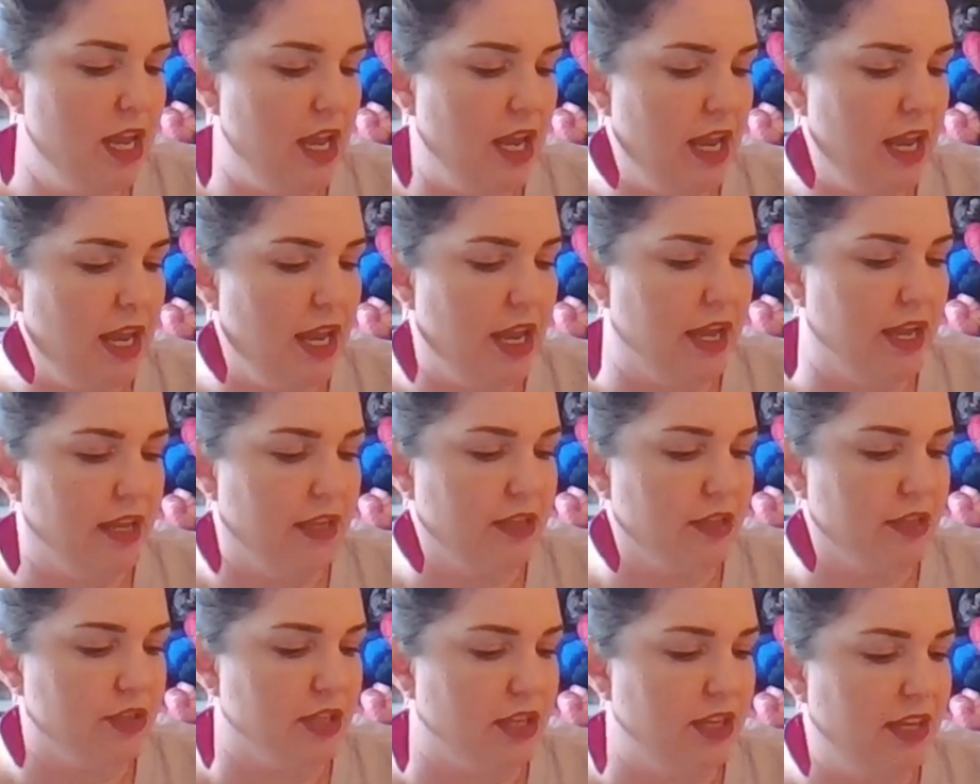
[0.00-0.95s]
And
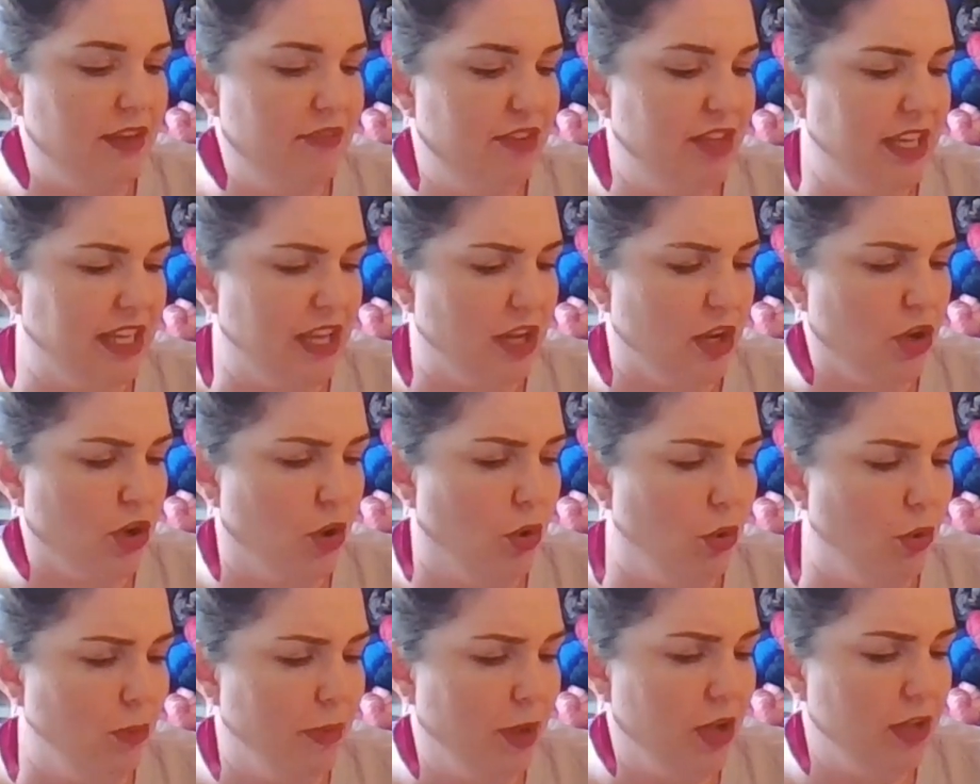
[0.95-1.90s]
there's even like a
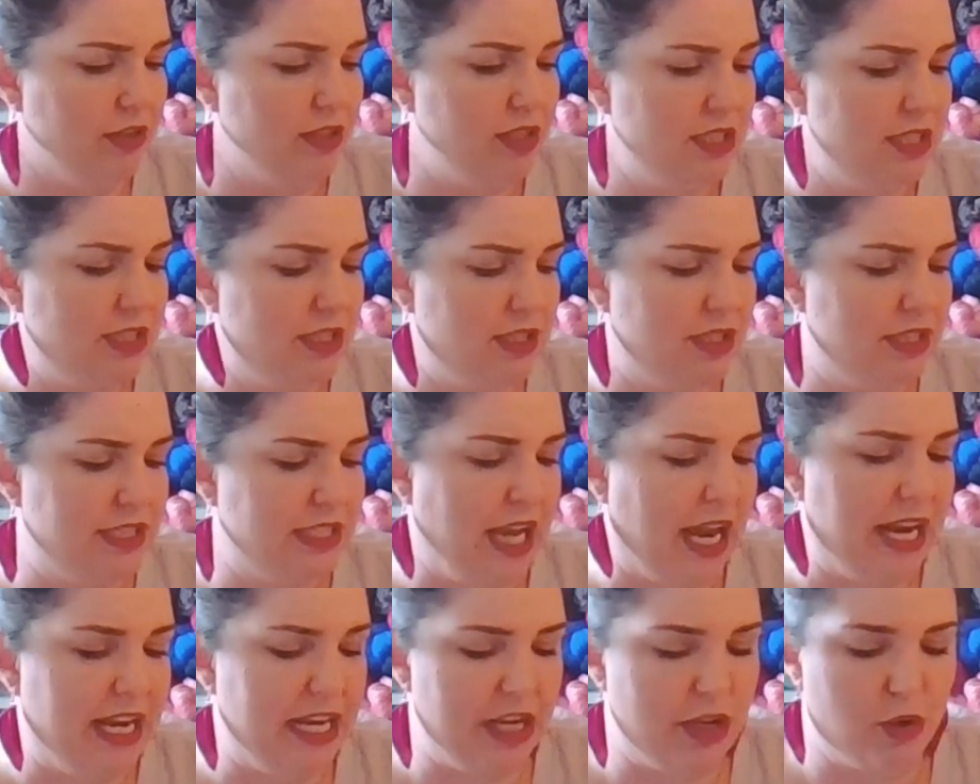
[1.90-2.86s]
cobalt,
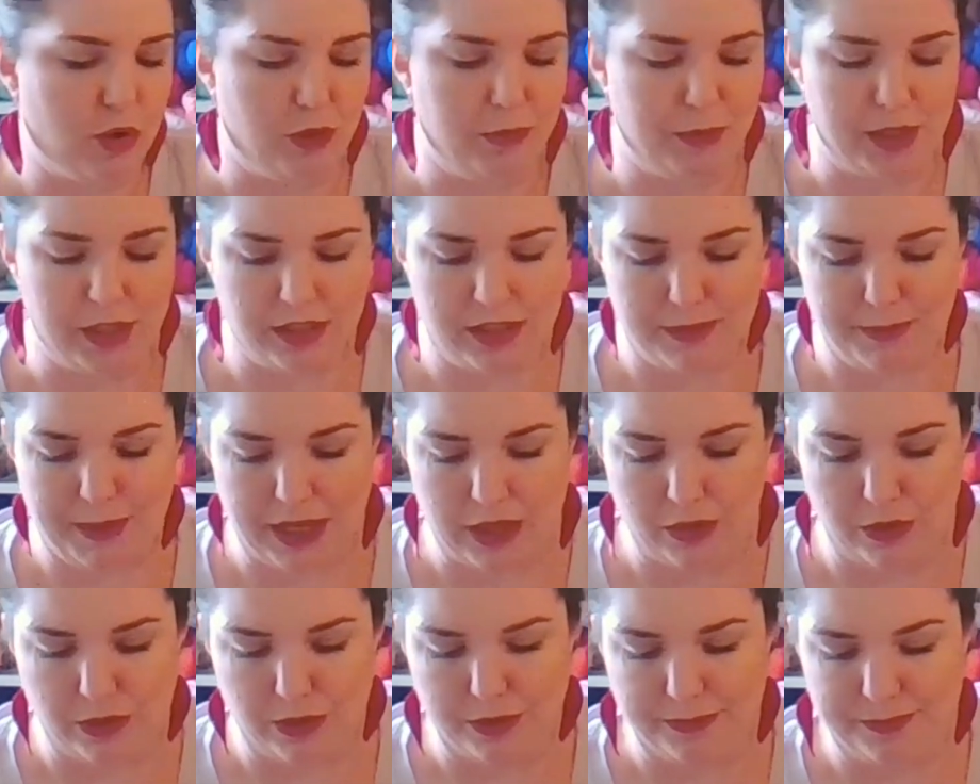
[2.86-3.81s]
tiny cobalt
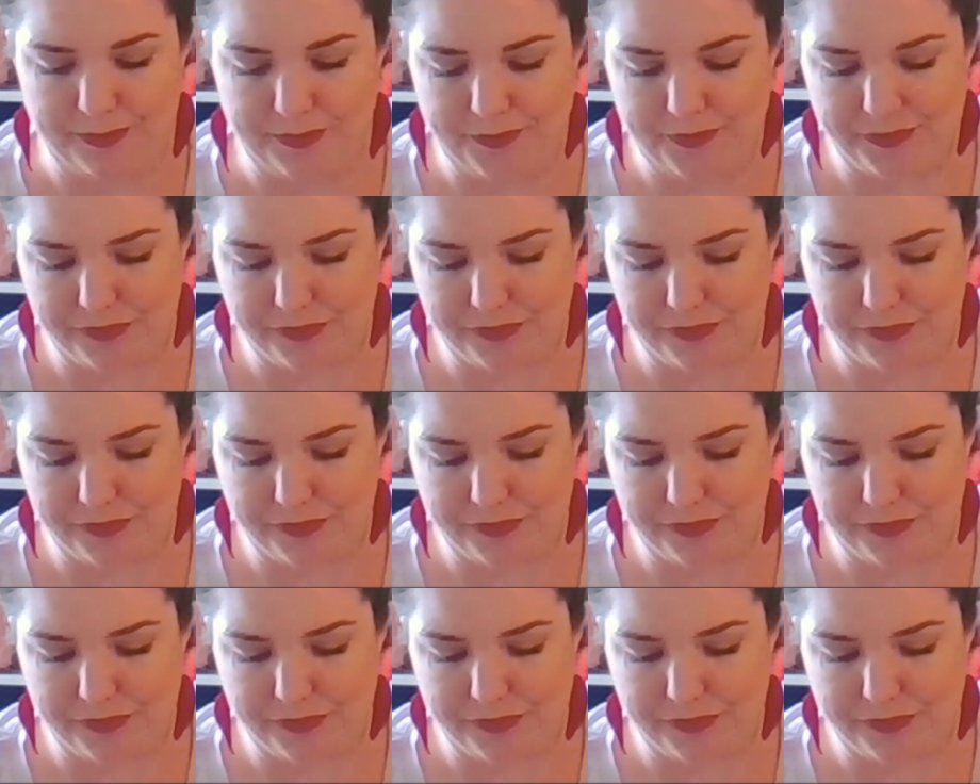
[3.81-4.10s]
speckle.